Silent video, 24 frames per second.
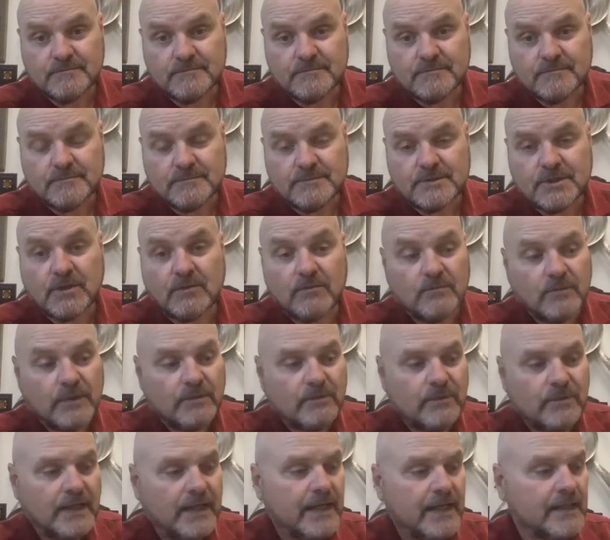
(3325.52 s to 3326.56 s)
So
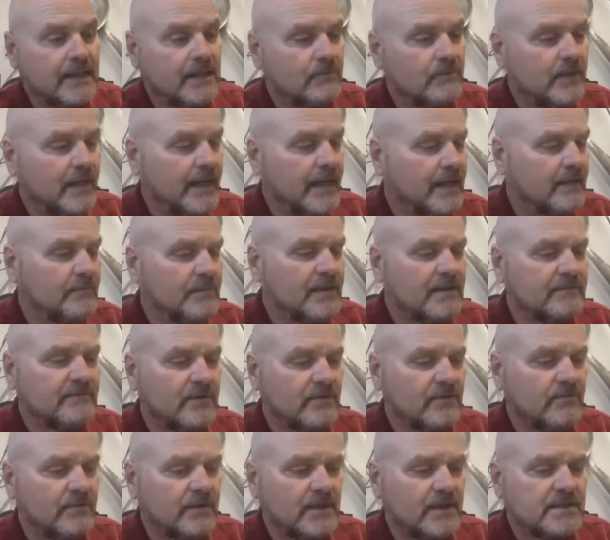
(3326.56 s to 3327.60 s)
we had a bit of a
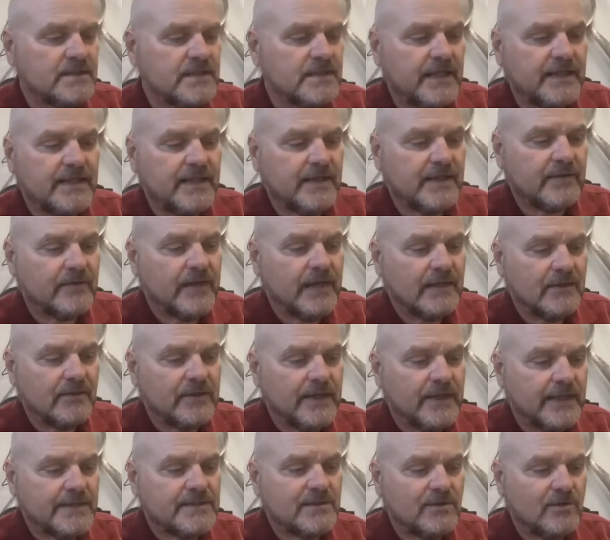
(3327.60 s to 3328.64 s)
real estate thing, right?
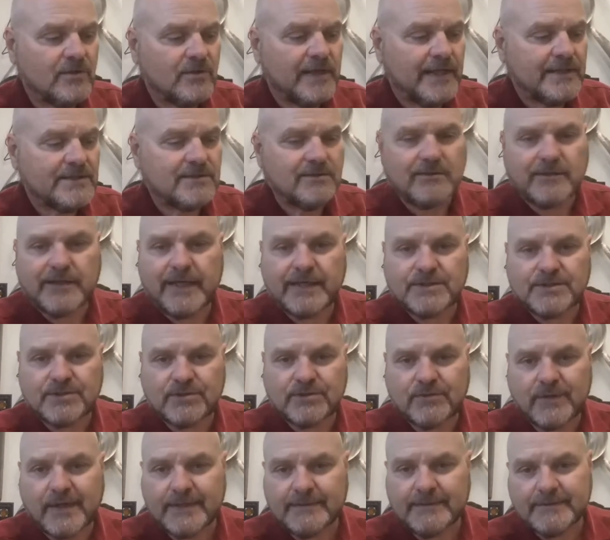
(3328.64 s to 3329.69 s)
Location,
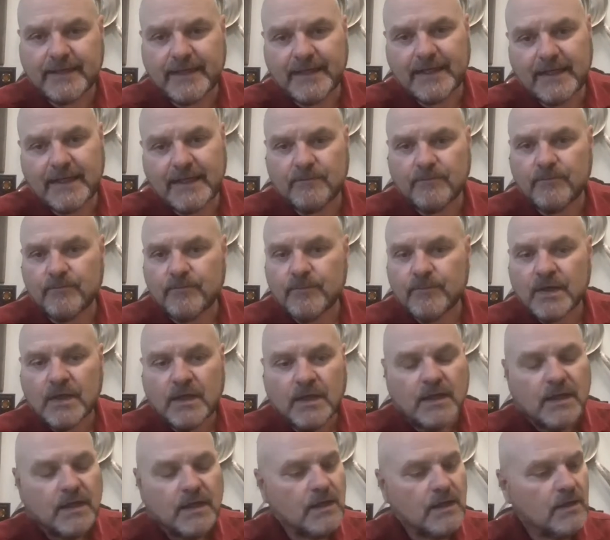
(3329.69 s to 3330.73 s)
right?
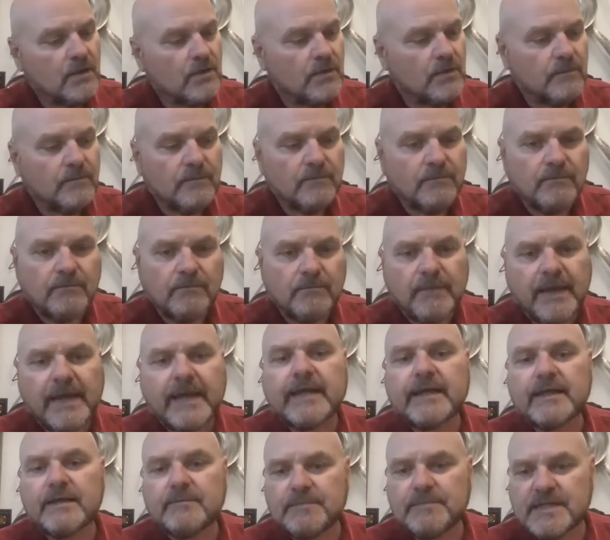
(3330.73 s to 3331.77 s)
You know, make
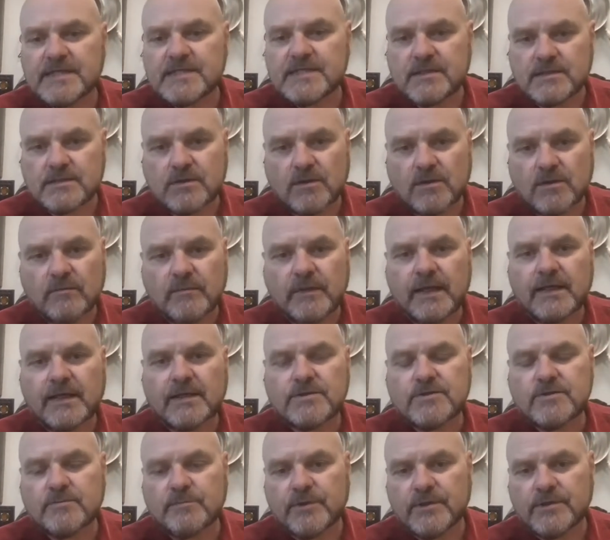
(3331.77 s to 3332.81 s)
it a business. Don't make it
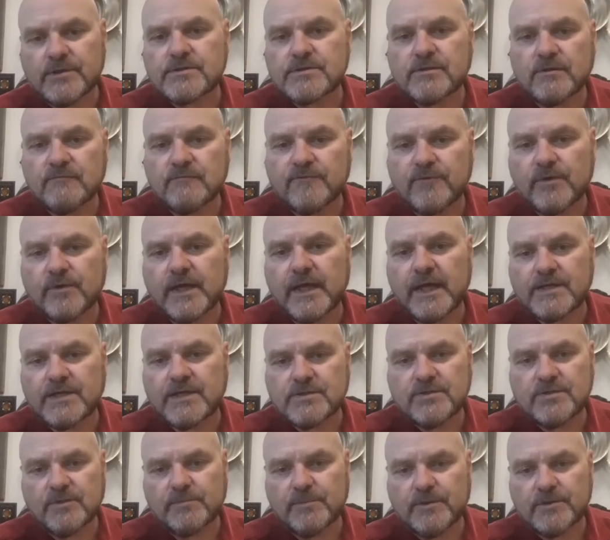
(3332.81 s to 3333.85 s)
your personal
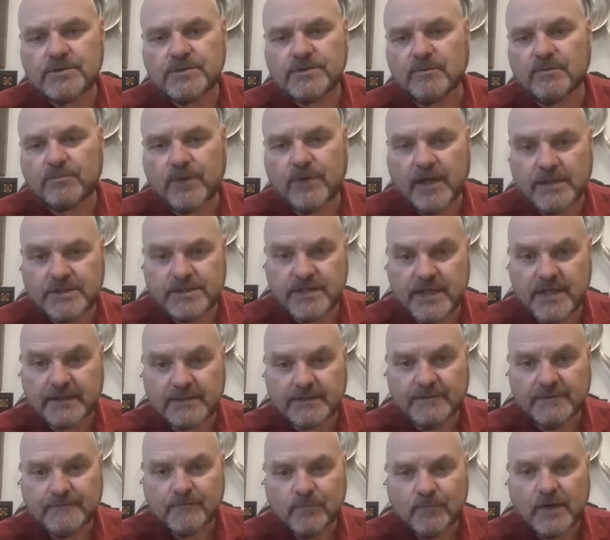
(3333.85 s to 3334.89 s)
vocation, your personal project,
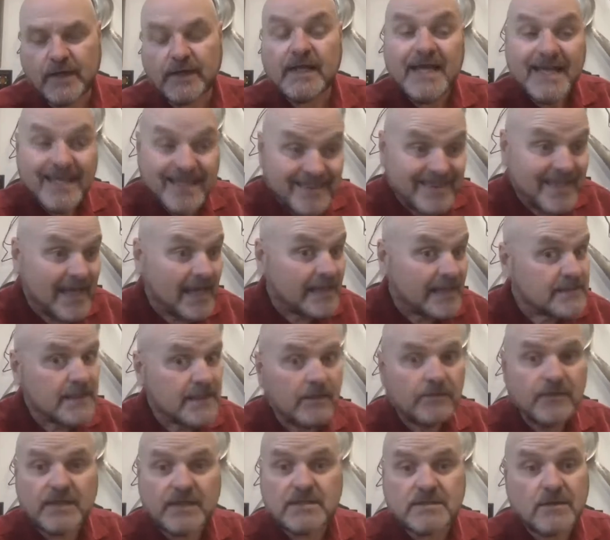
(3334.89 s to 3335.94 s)
right? That's how
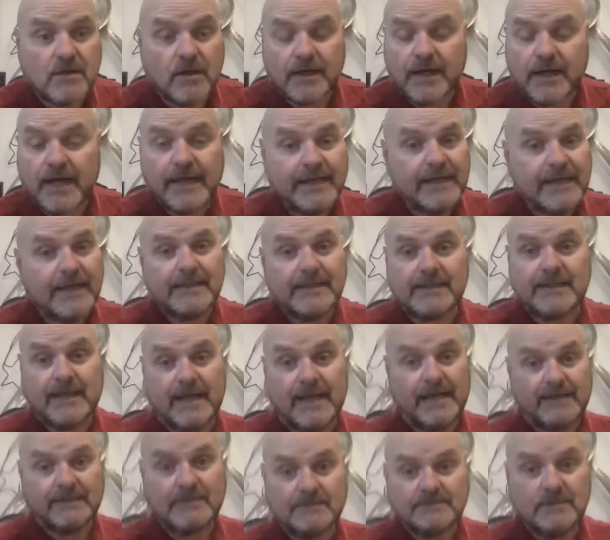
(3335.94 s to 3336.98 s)
they start. I get
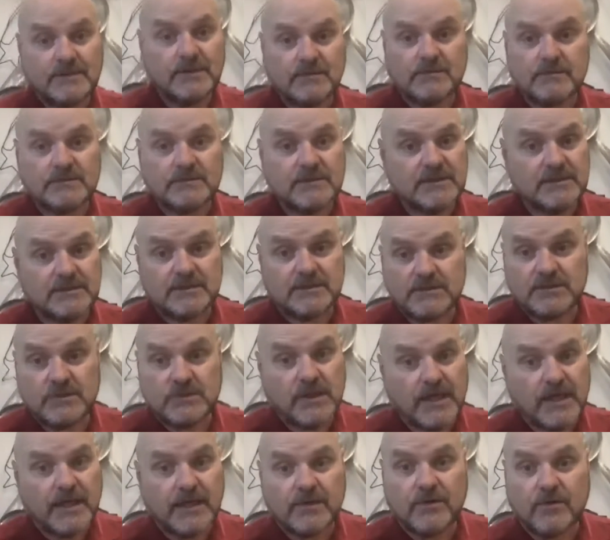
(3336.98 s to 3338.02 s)
that, you know, because you
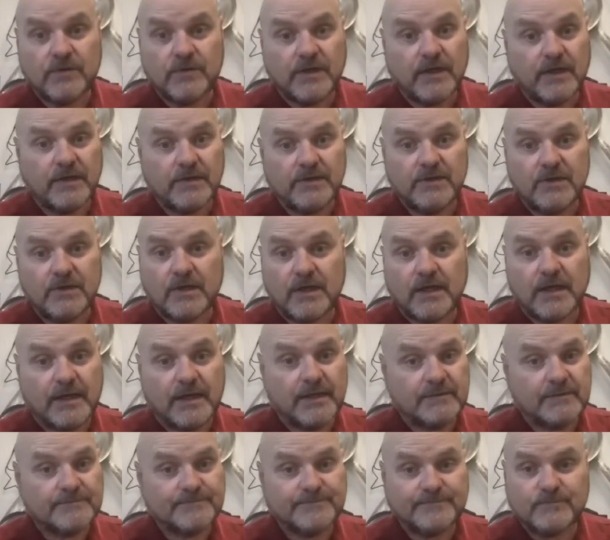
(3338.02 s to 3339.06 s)
got to go there and you got
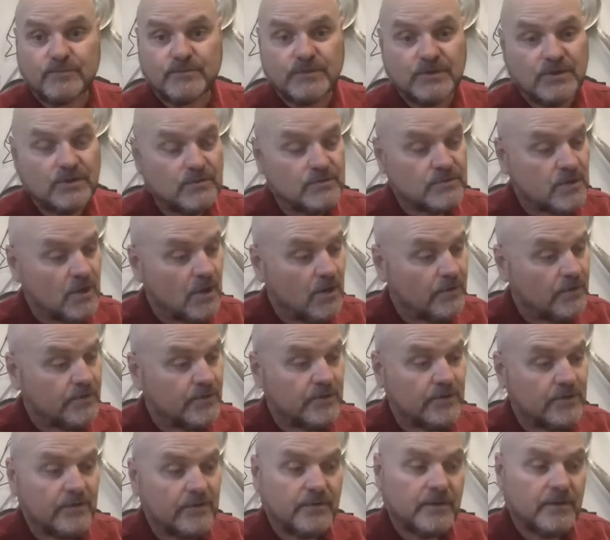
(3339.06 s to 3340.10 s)
to use all
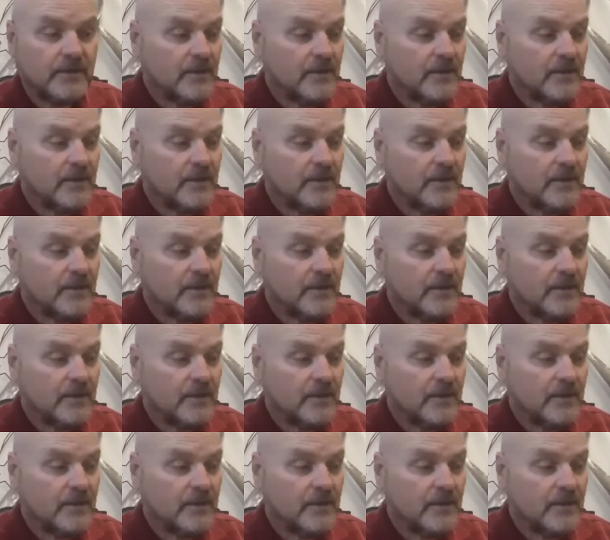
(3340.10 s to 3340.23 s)
your